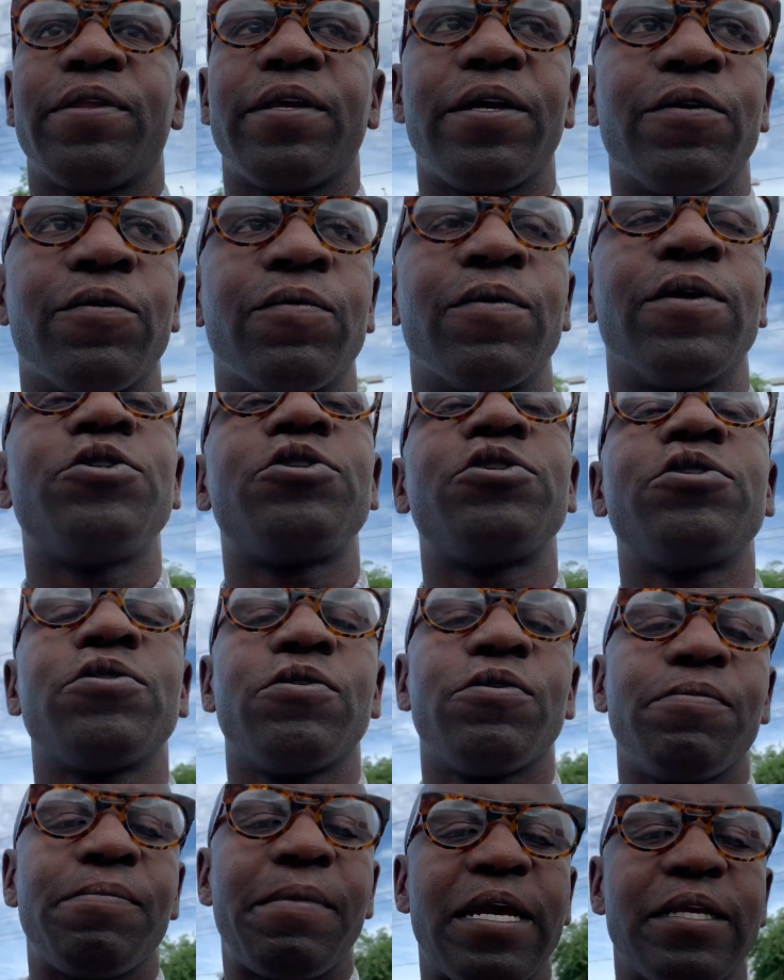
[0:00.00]
the
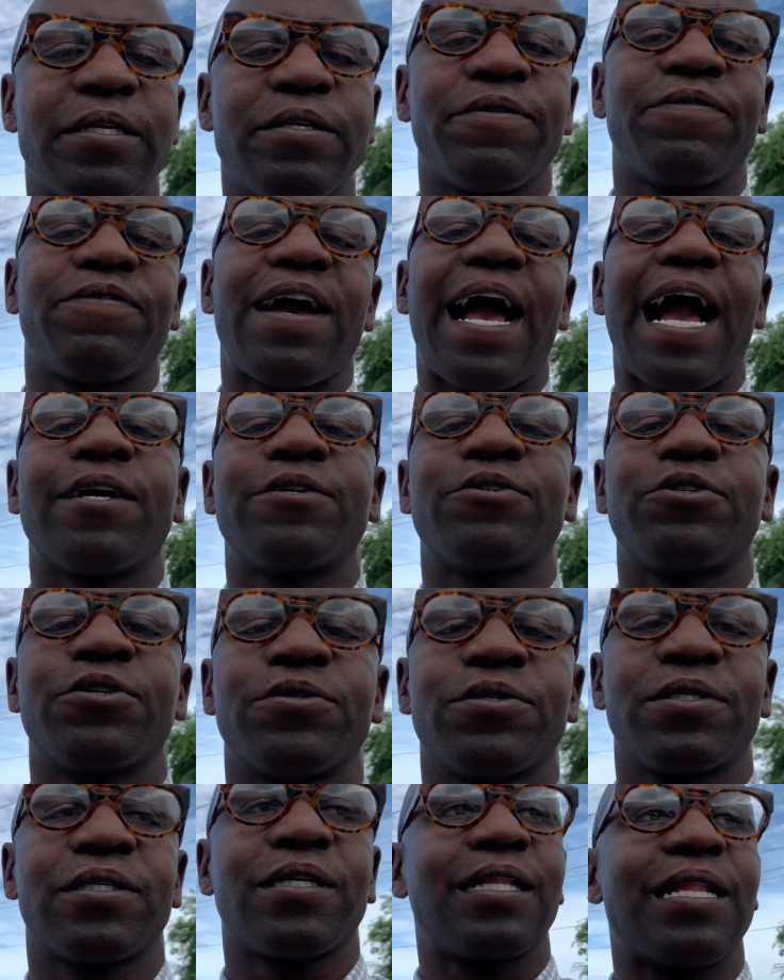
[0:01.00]
original
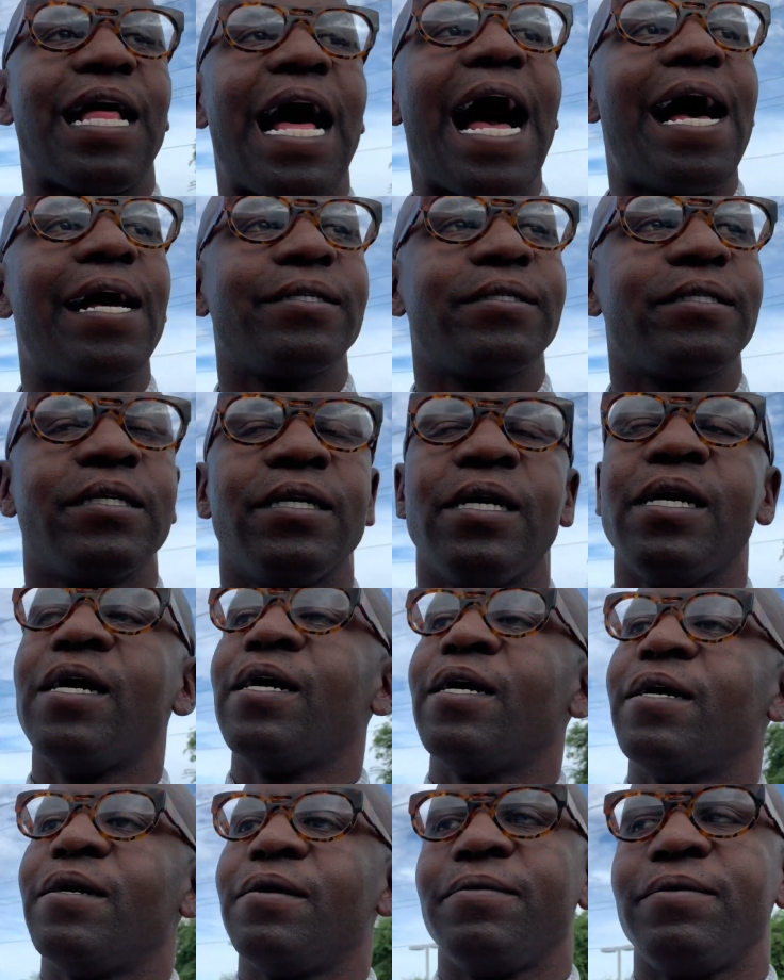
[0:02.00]
manufacturer's glass.
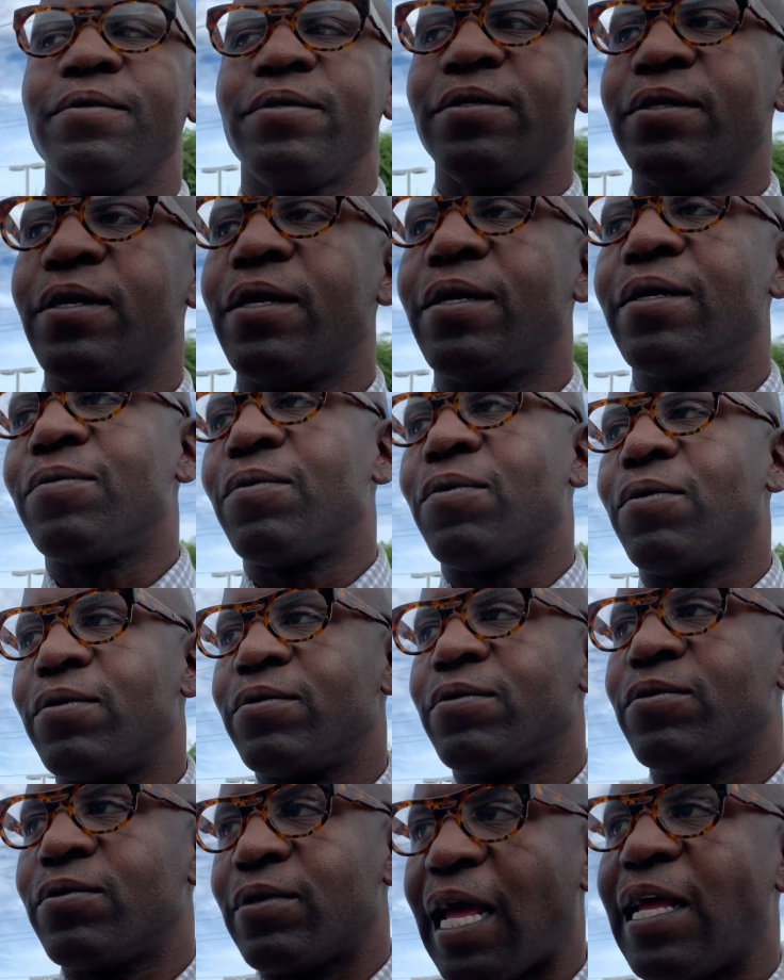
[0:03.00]
You know,
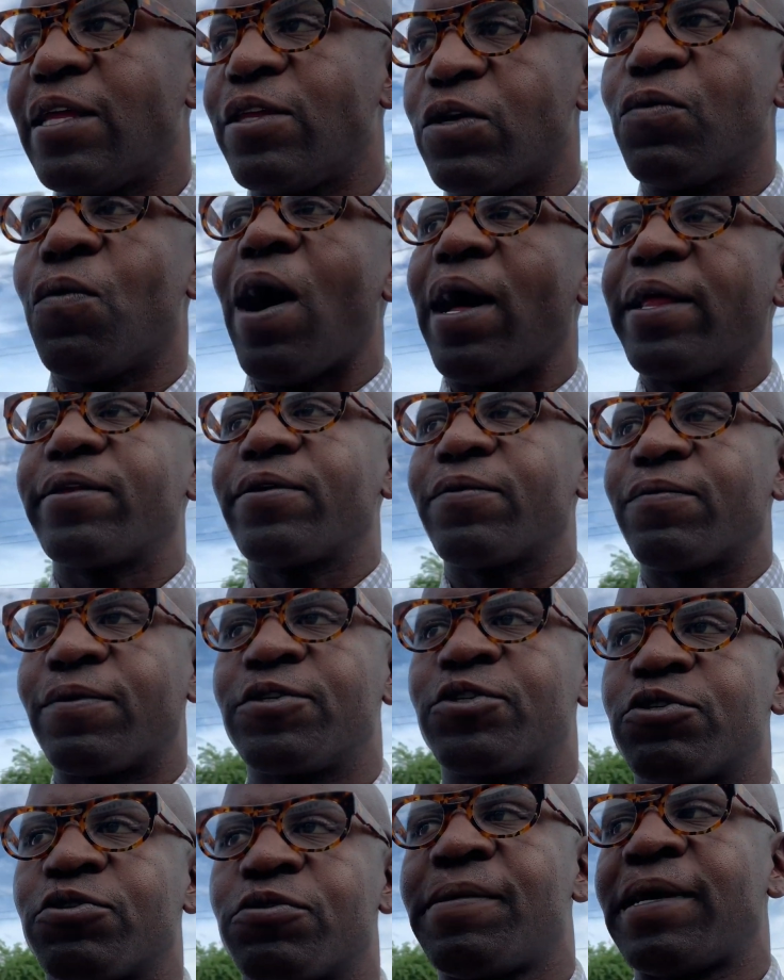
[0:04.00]
that you want the
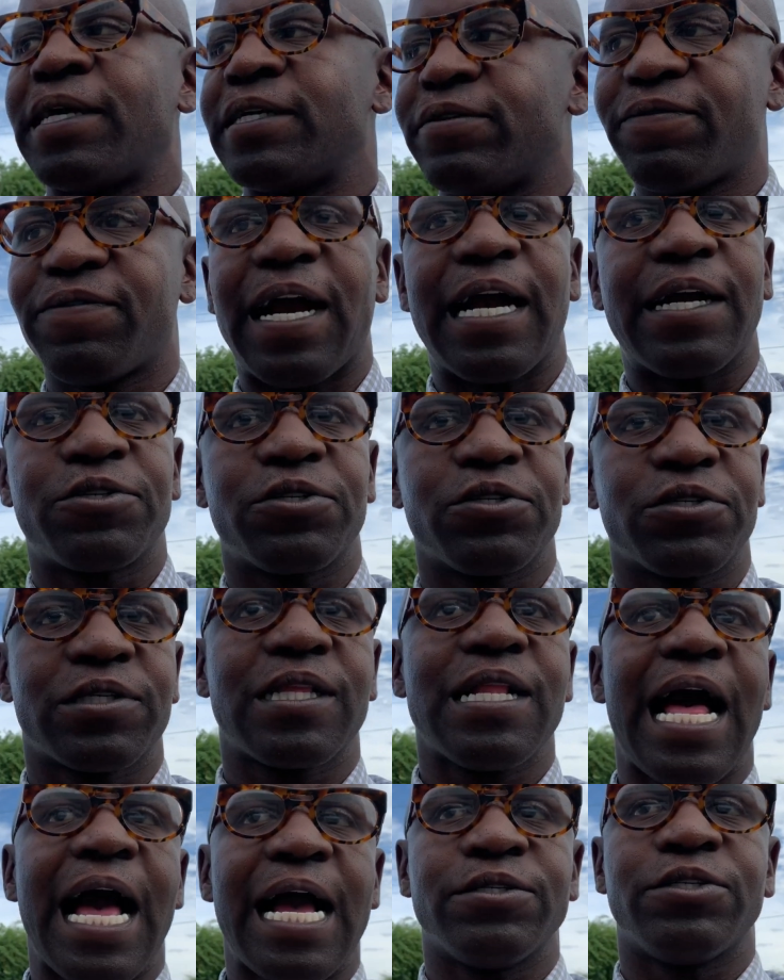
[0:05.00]
original manufacturer's
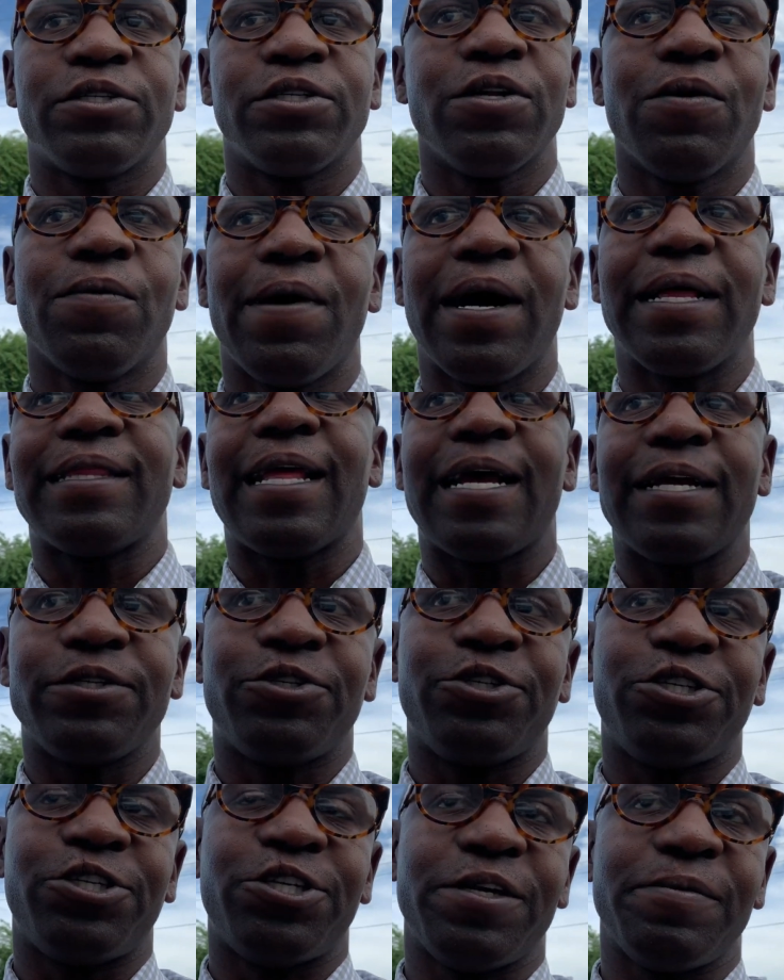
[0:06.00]
glass. You don't want that
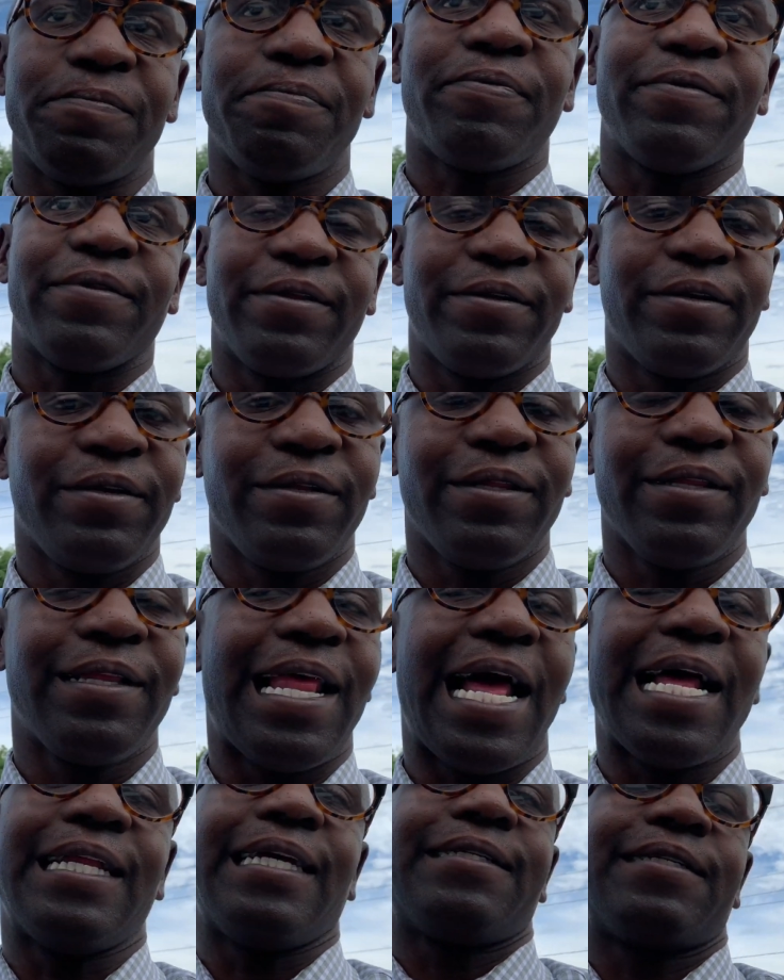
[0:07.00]
cheap,
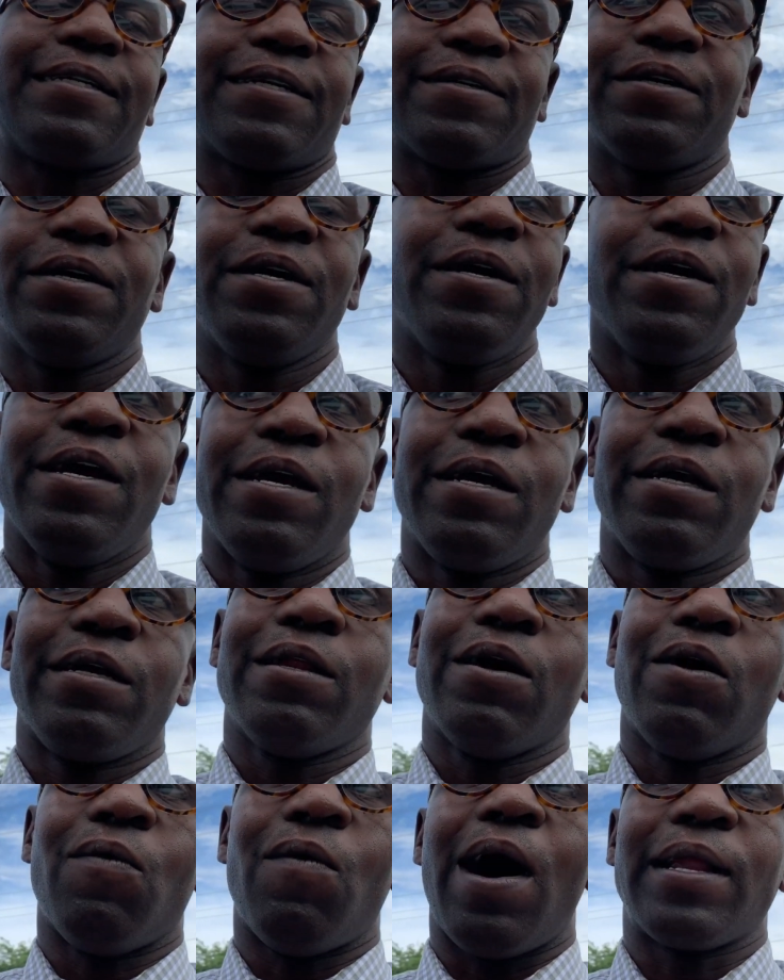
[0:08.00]
not necessarily, you
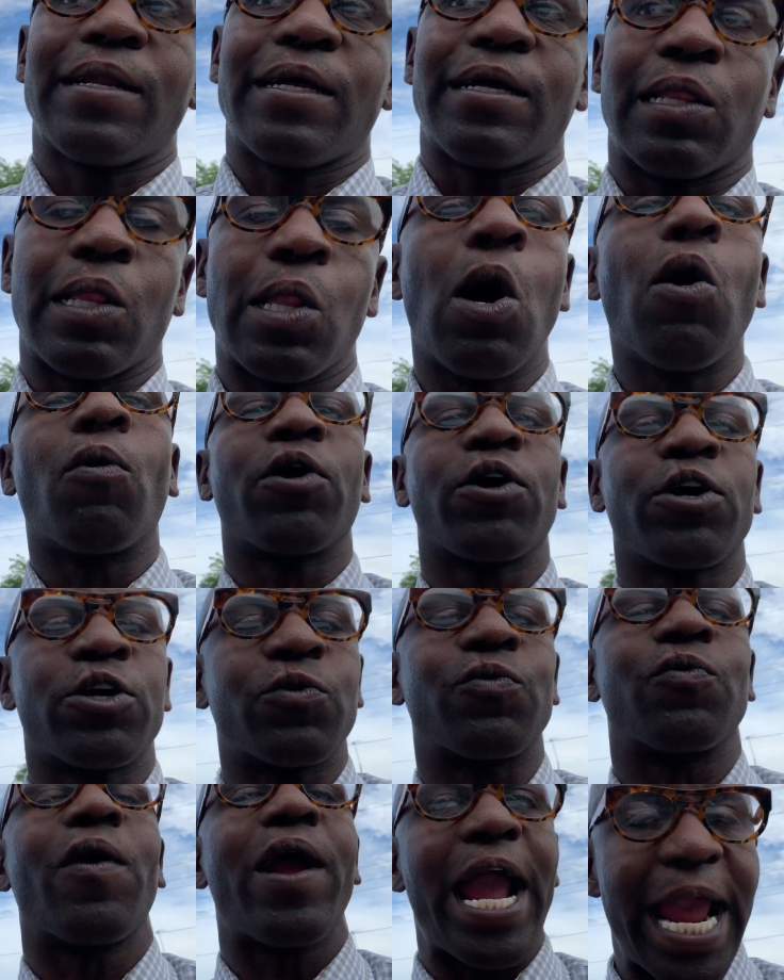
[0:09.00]
don't want a lower
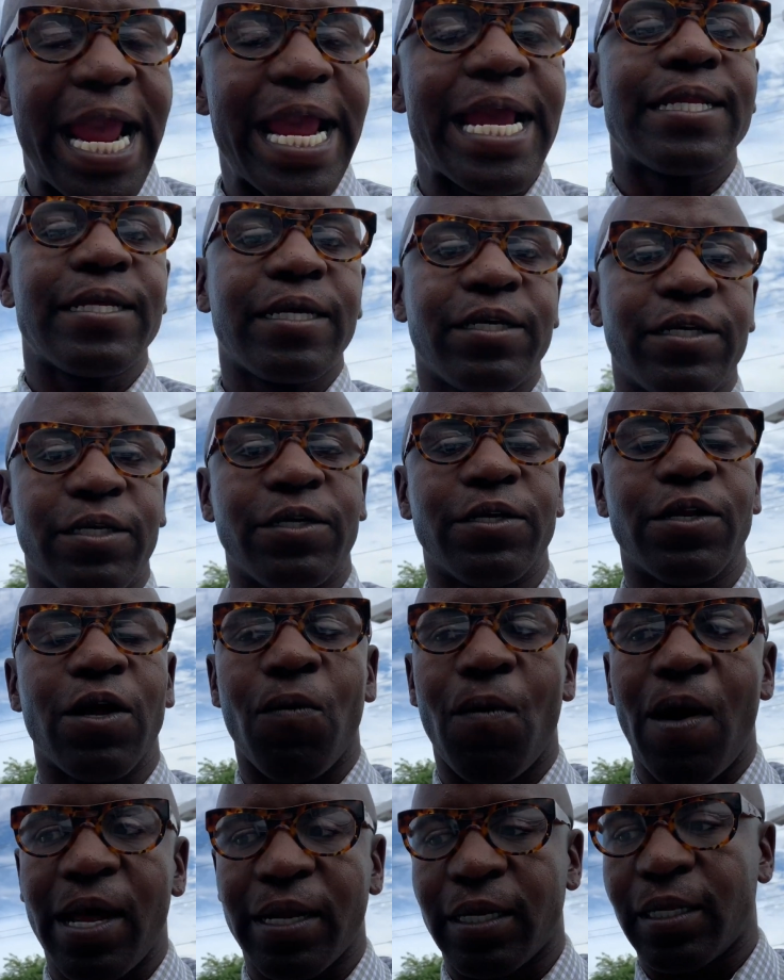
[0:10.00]
grade. You
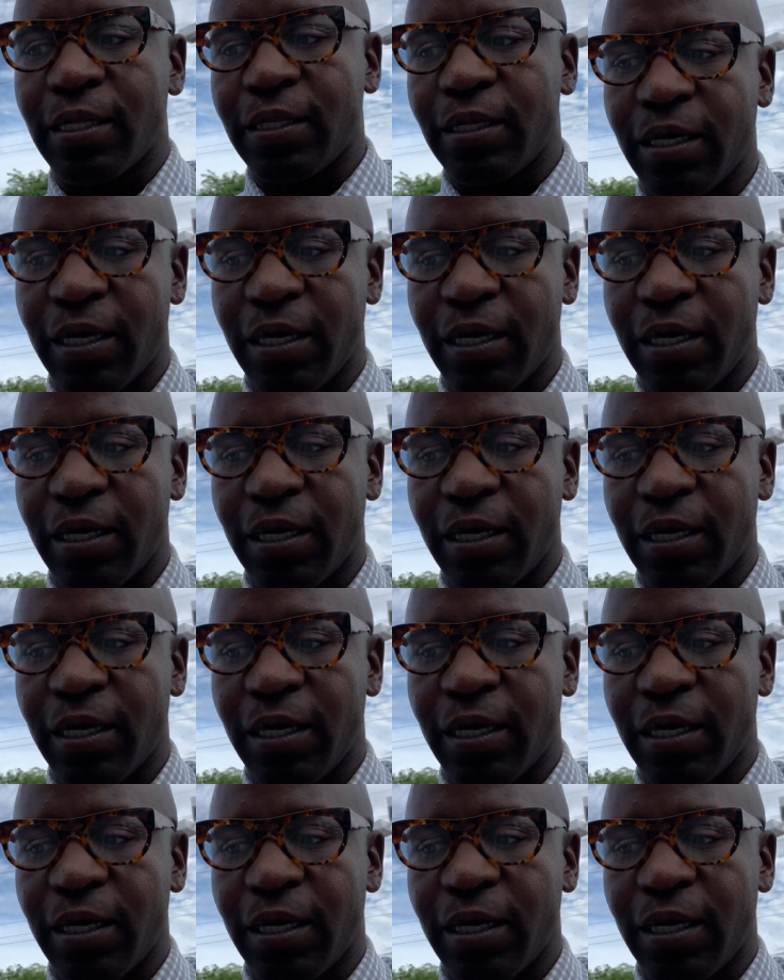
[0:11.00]
don't want a